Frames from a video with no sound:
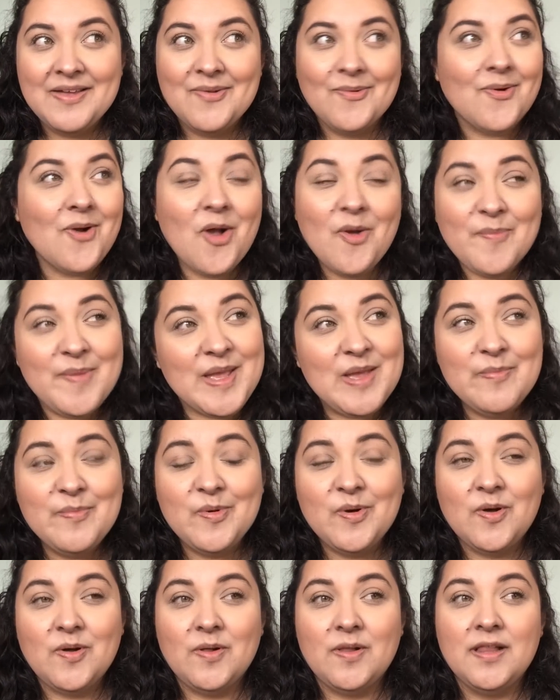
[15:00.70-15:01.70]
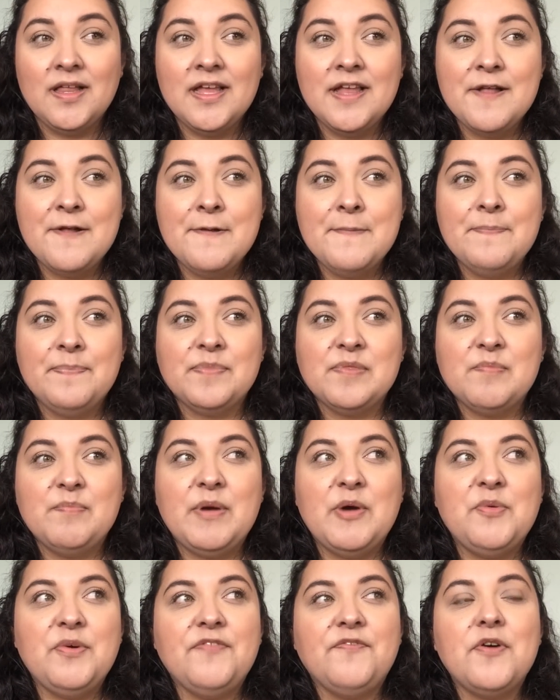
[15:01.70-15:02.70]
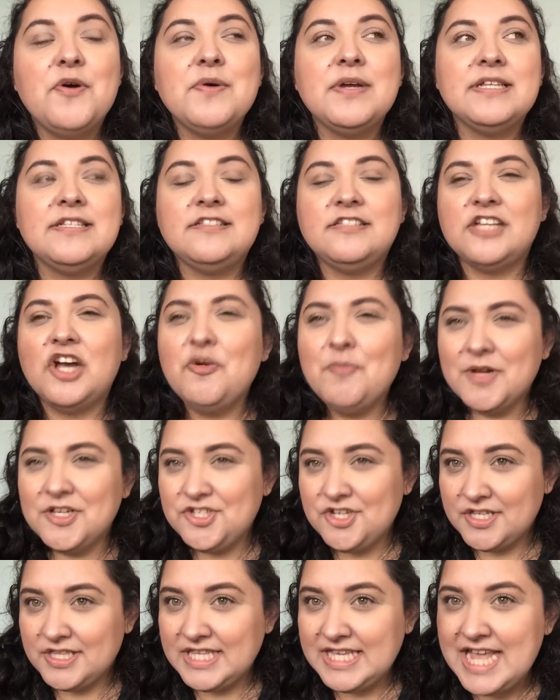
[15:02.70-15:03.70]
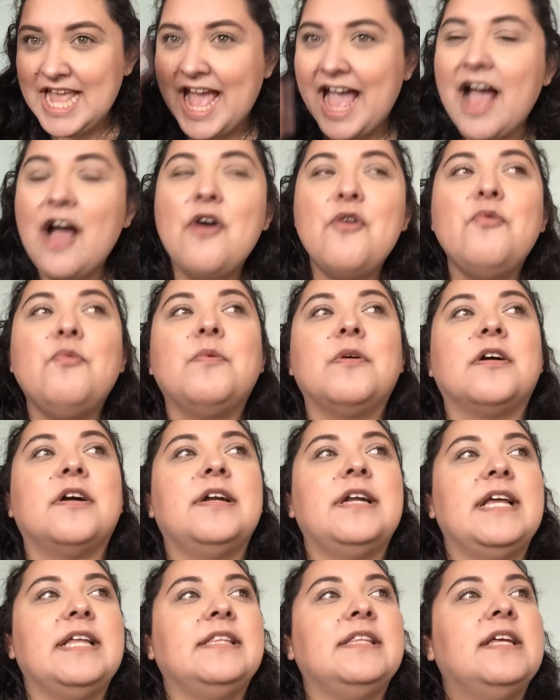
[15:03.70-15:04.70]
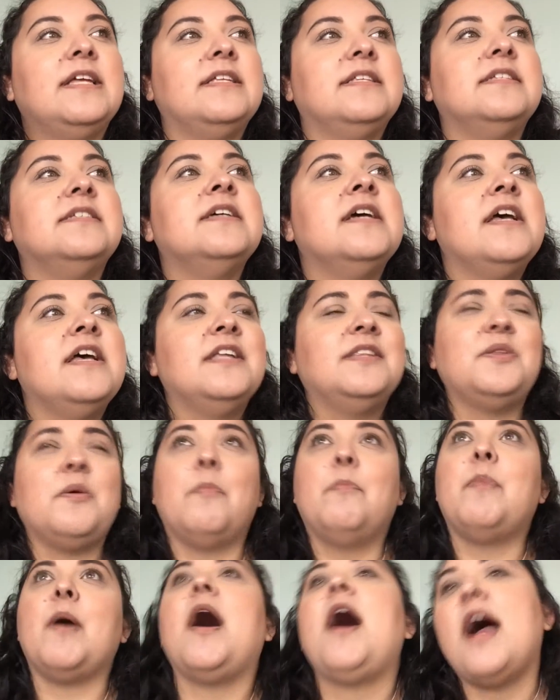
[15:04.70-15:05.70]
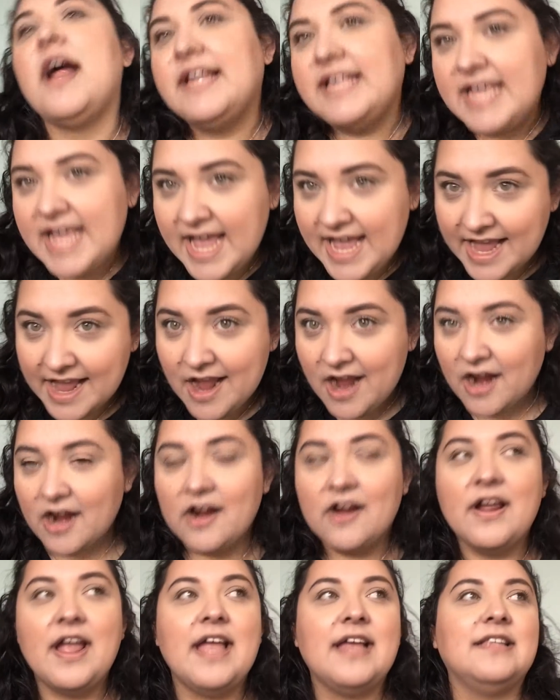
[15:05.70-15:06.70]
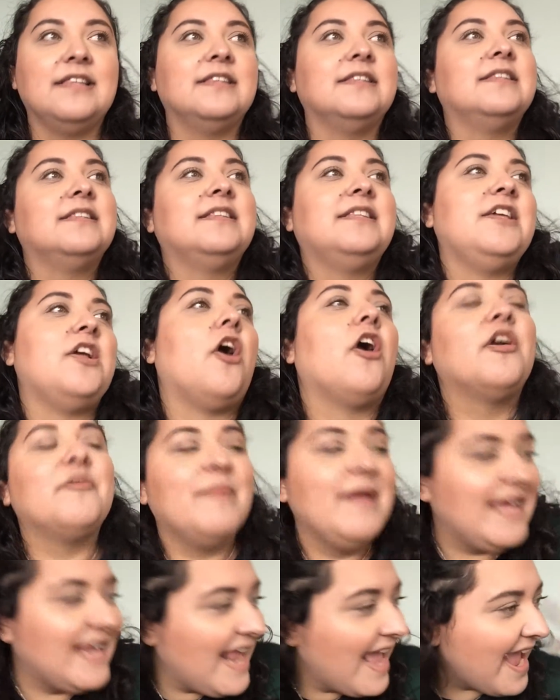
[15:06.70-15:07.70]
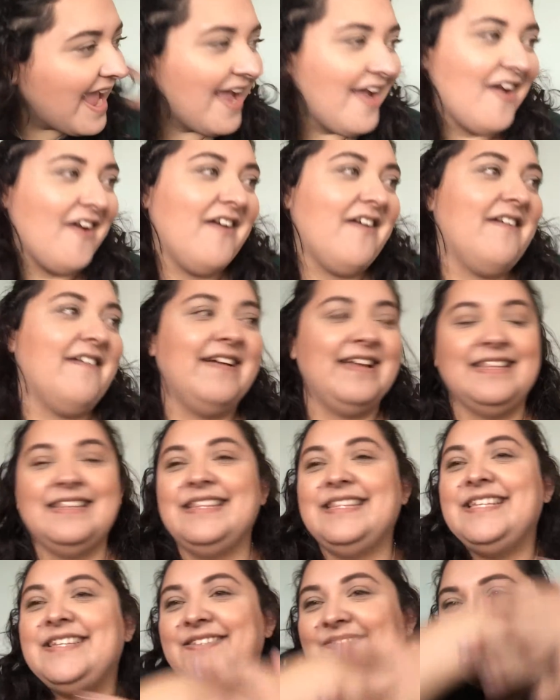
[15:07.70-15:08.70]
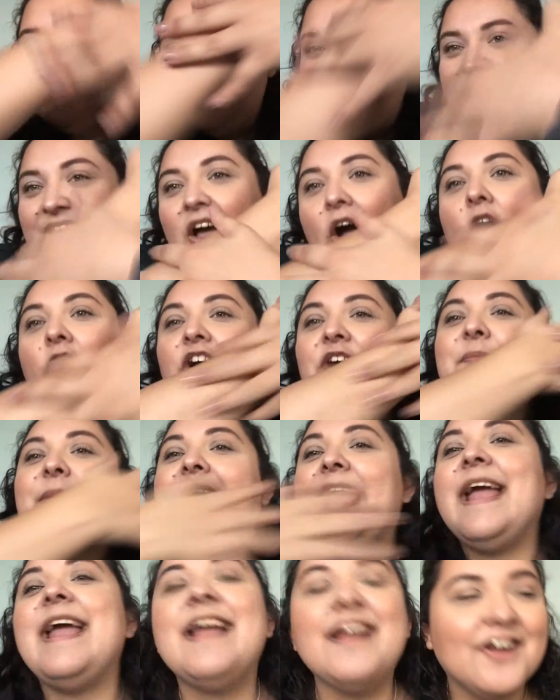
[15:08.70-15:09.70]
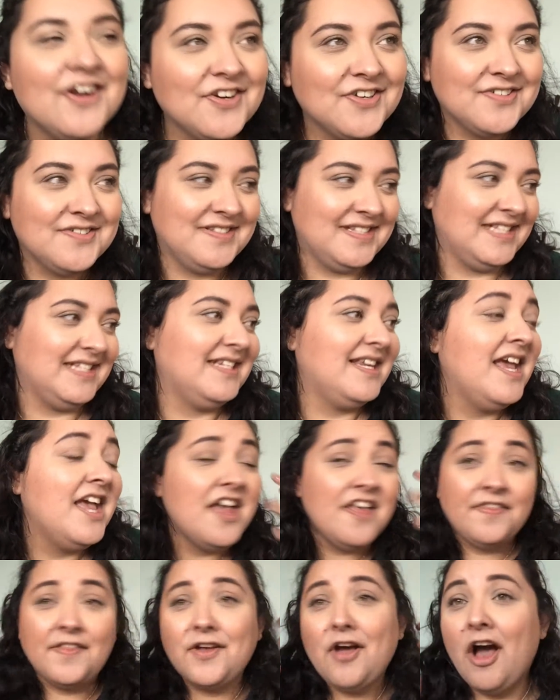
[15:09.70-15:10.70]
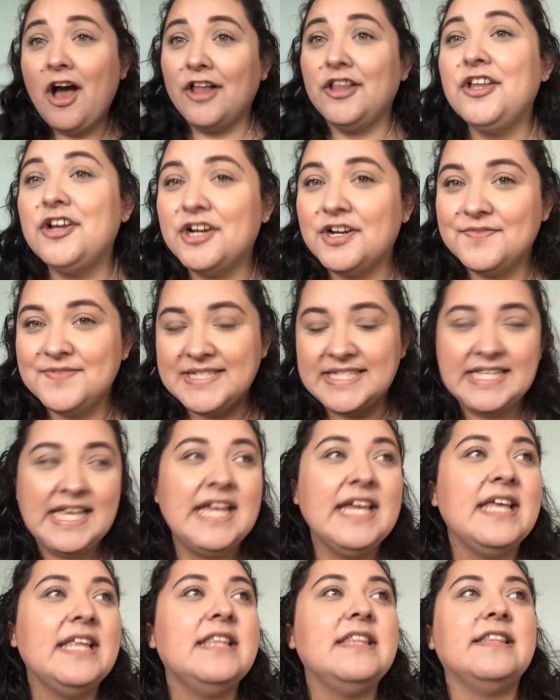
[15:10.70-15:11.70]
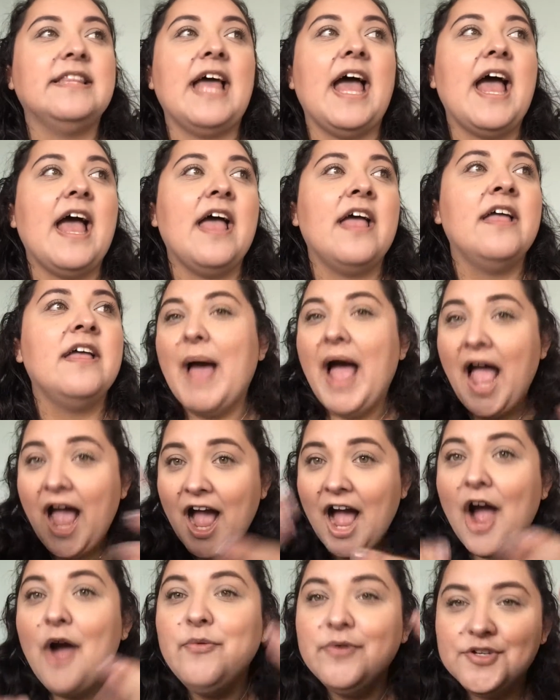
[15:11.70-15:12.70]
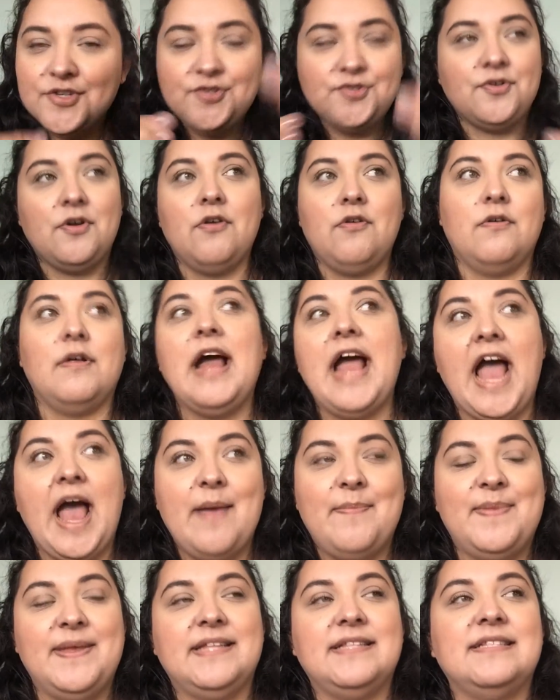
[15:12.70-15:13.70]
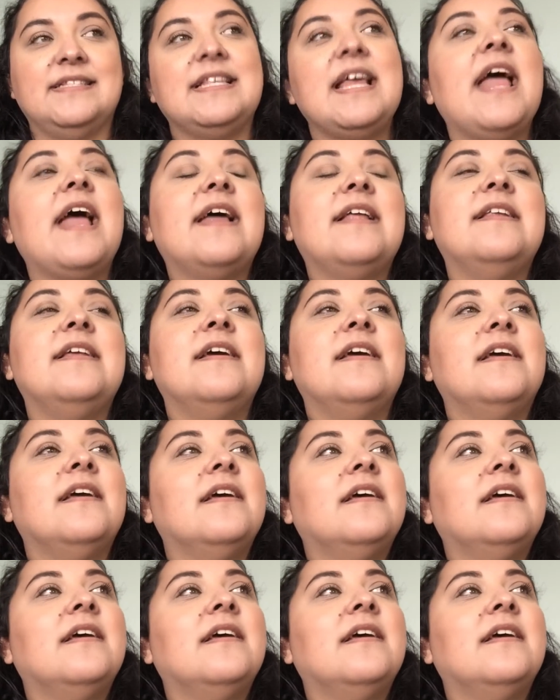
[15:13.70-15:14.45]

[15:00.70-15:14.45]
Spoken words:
We're all people. But we focus so much on the outward and the body hair and the armpit hair and the arm hairs and the color of skin that power struggle happens. And